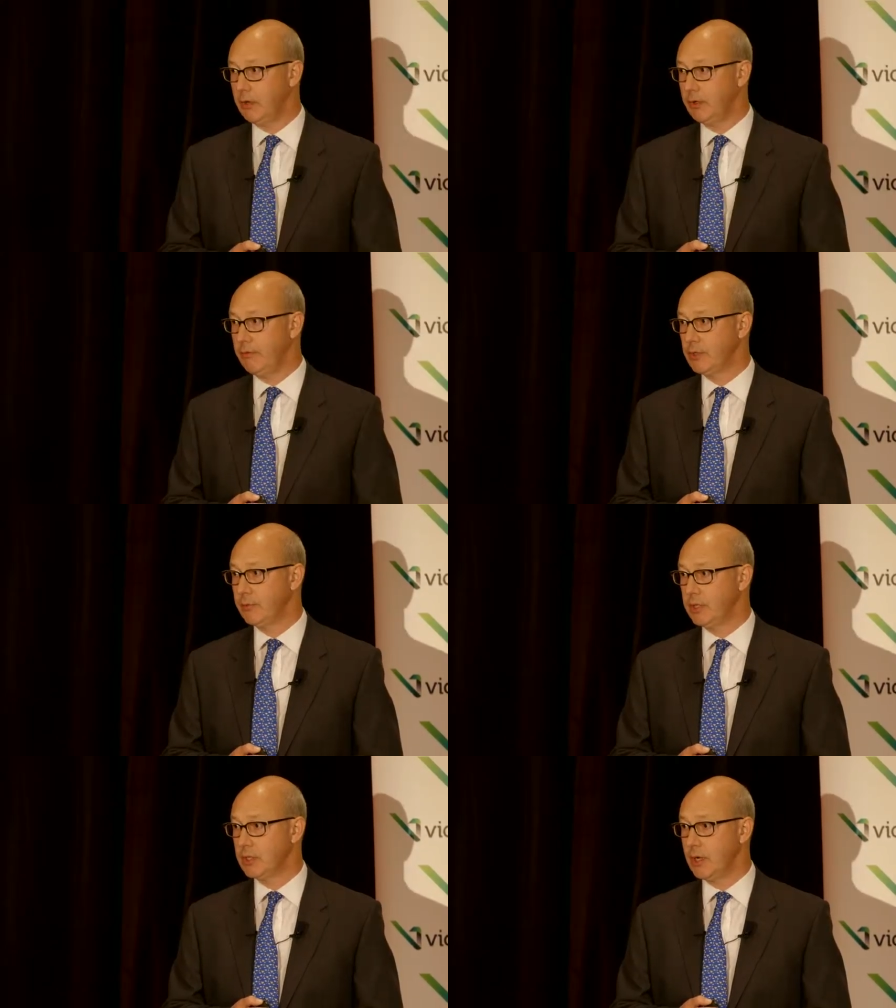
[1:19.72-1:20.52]
I'll give you
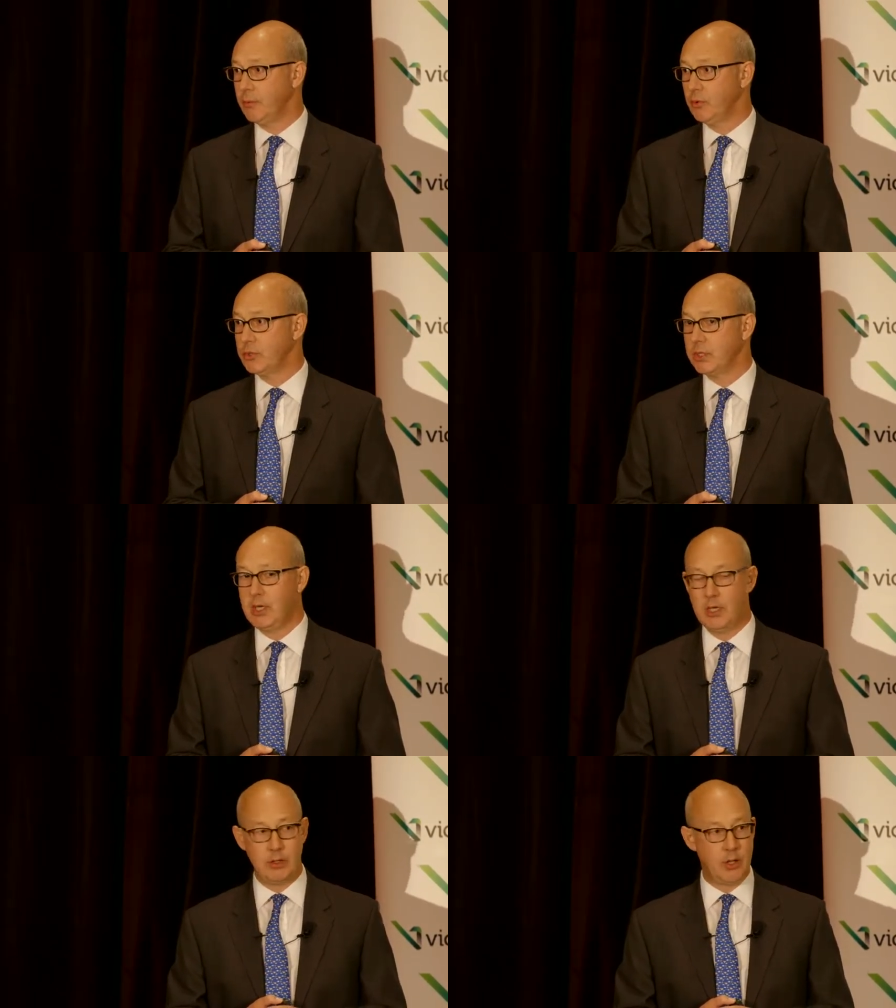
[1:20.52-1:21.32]
some examples.
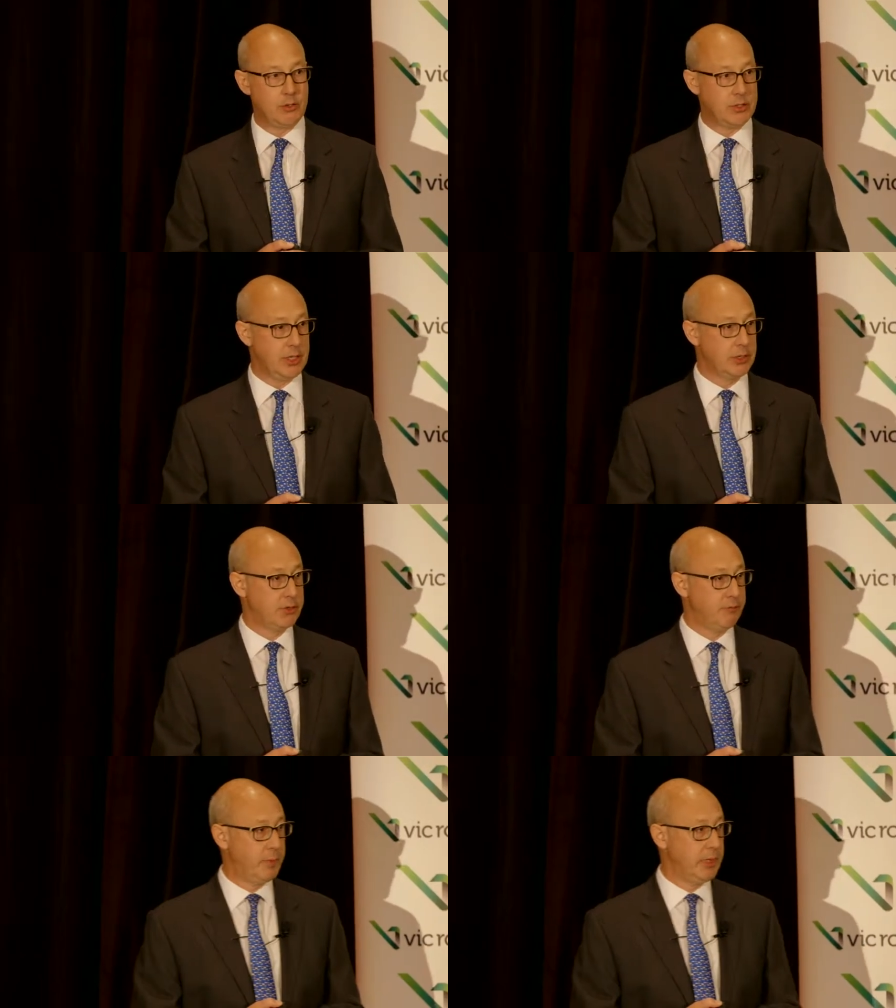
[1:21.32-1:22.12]
Those
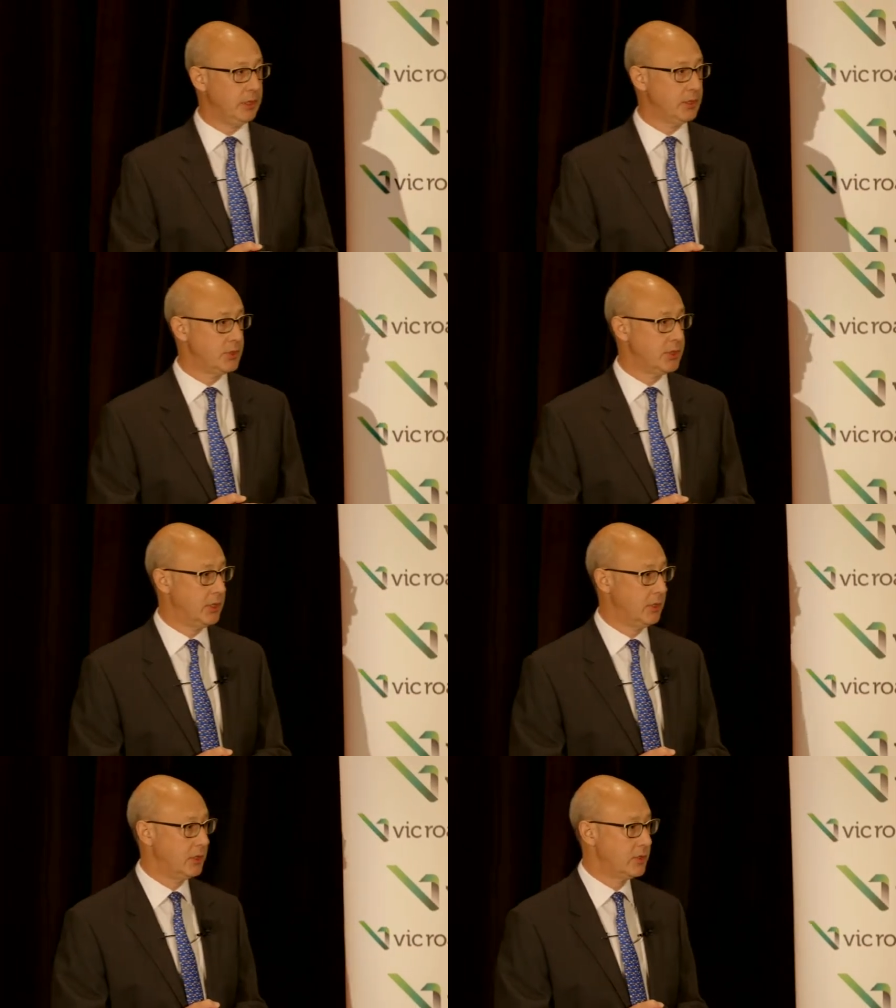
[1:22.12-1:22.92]
things have been
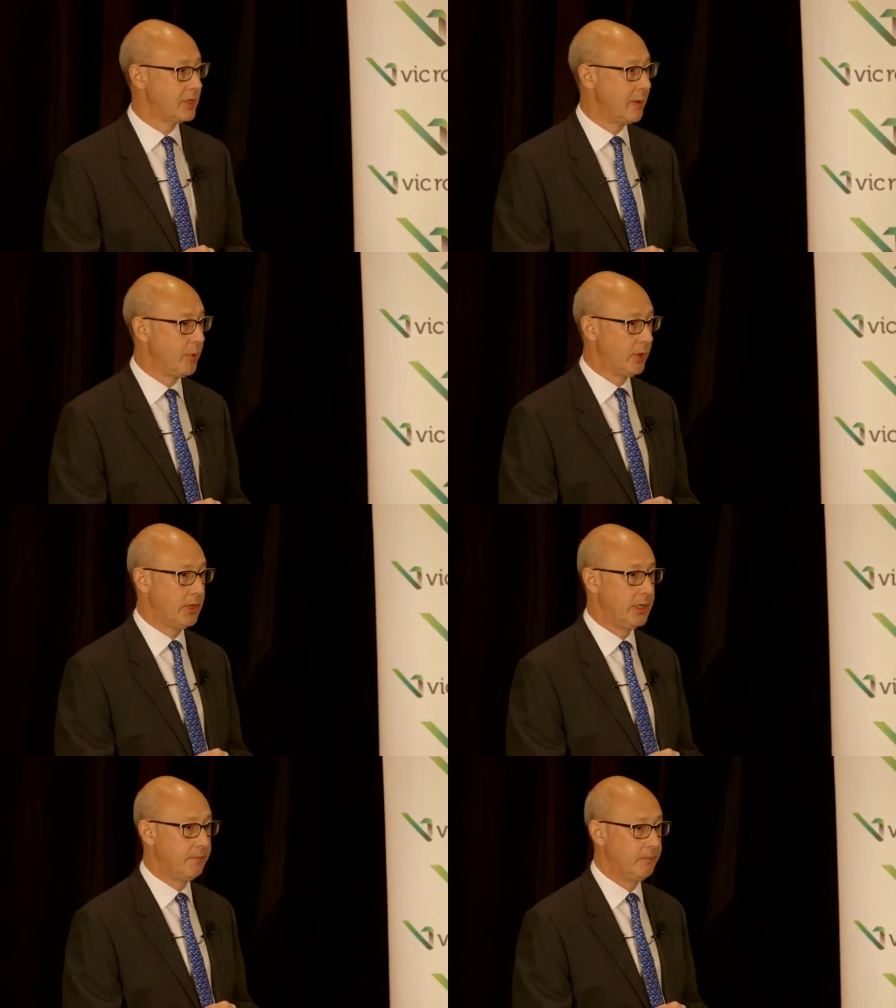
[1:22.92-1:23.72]
considered separately.